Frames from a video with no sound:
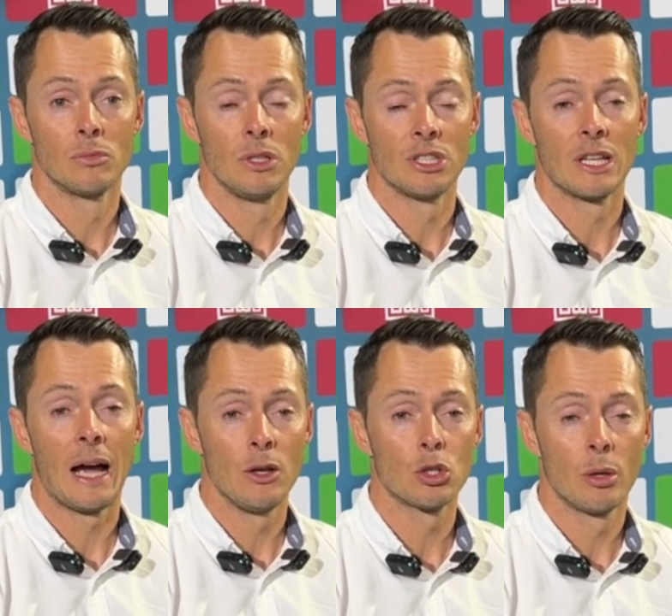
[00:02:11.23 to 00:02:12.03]
a
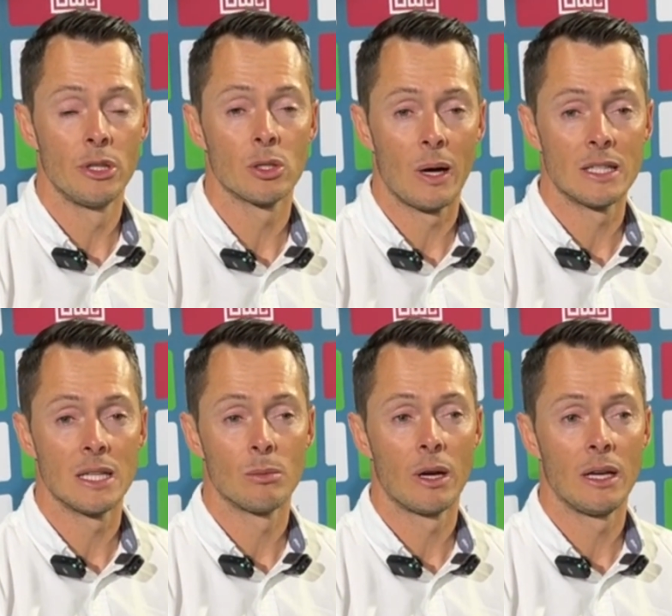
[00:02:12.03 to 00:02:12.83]
guy who's coming to our
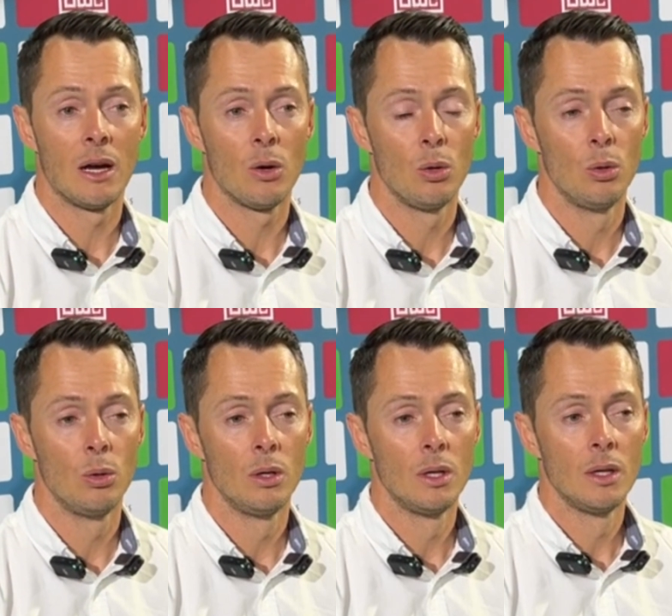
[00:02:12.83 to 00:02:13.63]
team right now
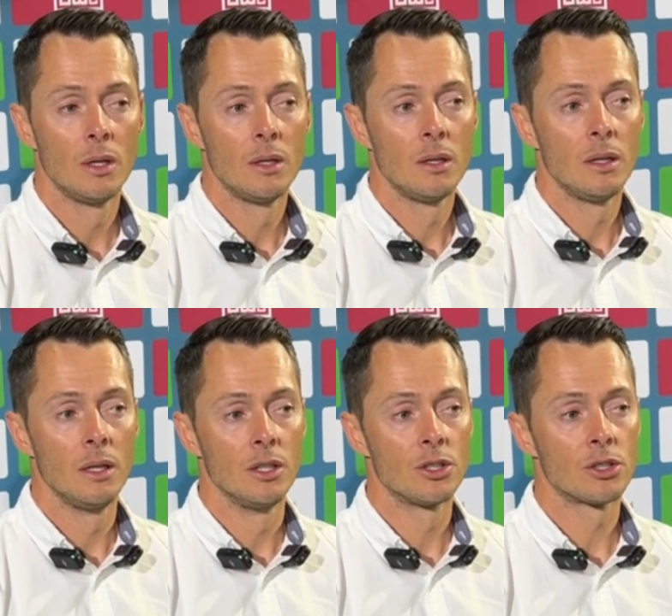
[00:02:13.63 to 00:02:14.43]
who
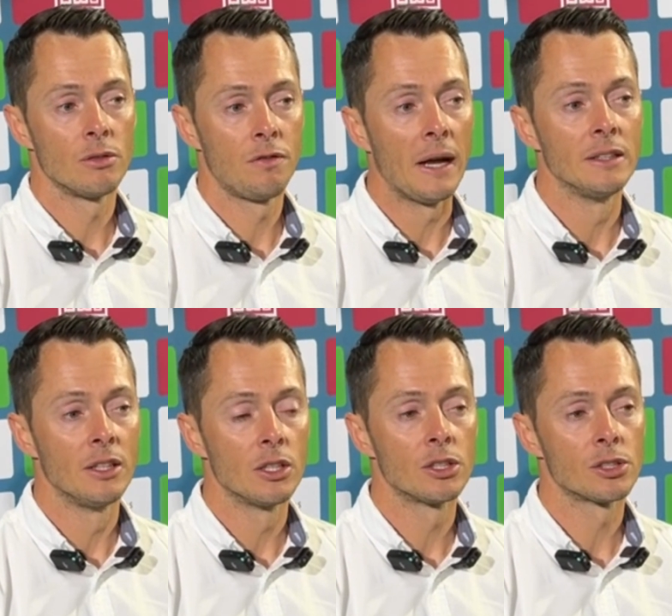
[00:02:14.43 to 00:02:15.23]
is
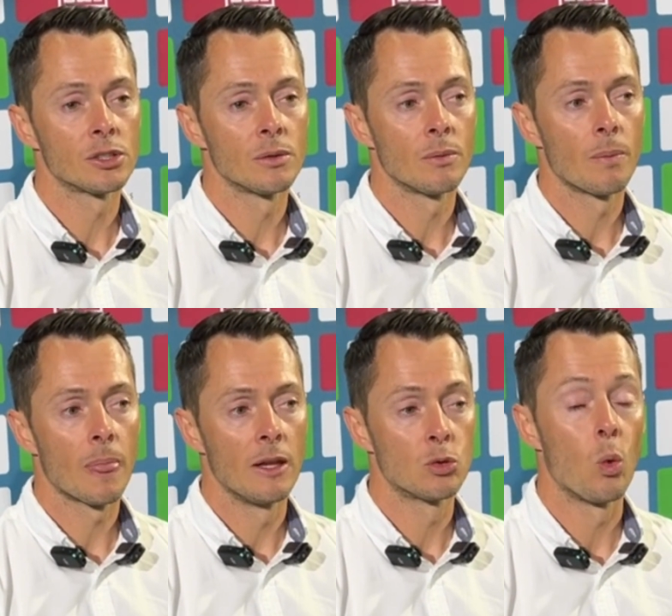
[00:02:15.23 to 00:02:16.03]
finding his
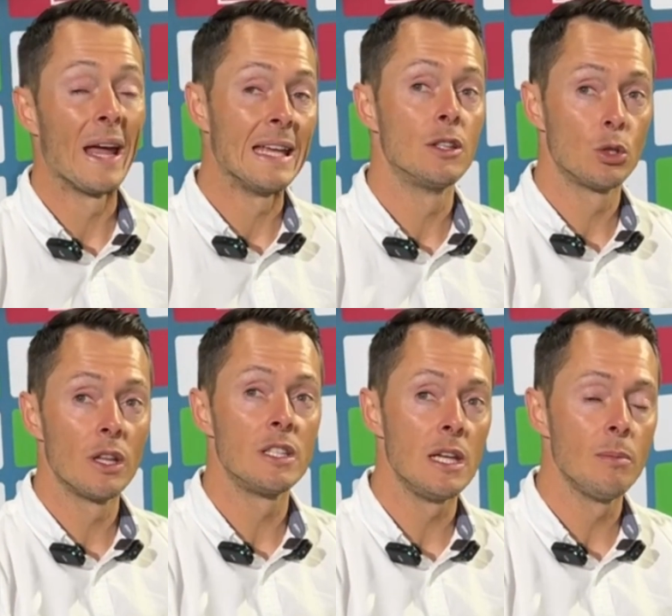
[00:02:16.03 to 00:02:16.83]
way into
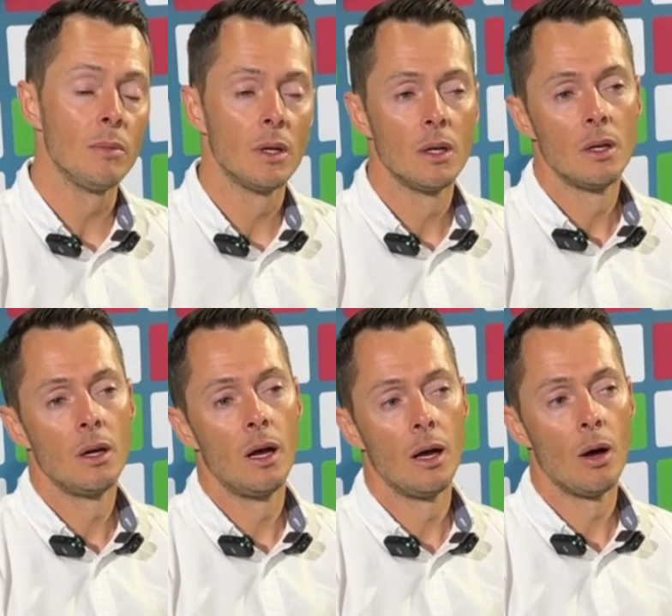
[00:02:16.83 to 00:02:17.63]
the team.
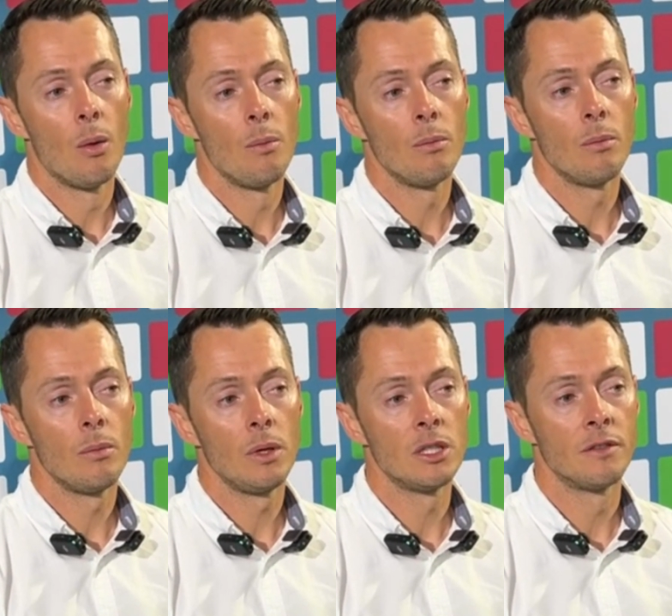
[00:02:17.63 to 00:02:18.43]

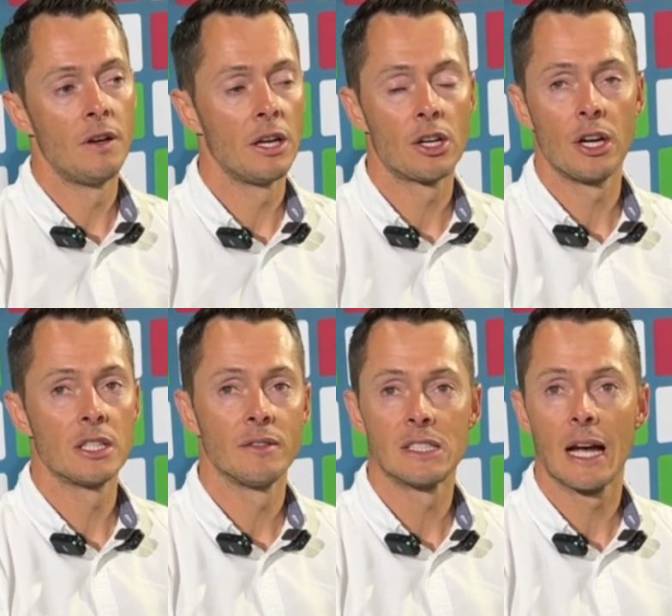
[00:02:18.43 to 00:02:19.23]
He's a very
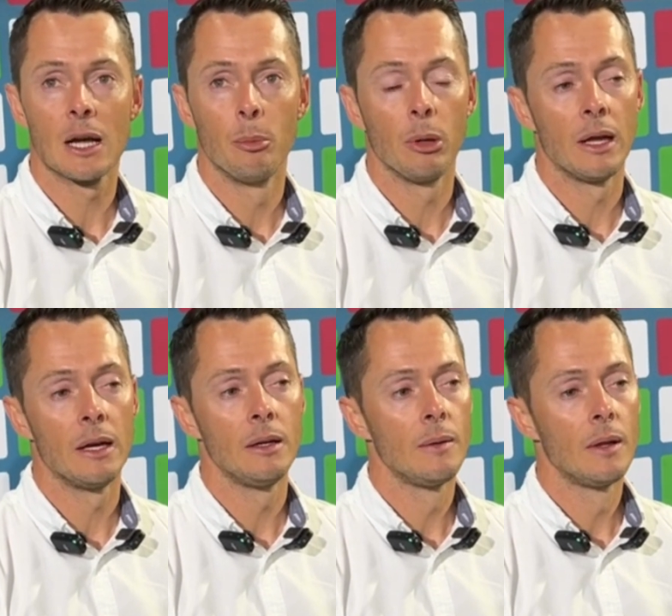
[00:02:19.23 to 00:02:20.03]
creative attacking player.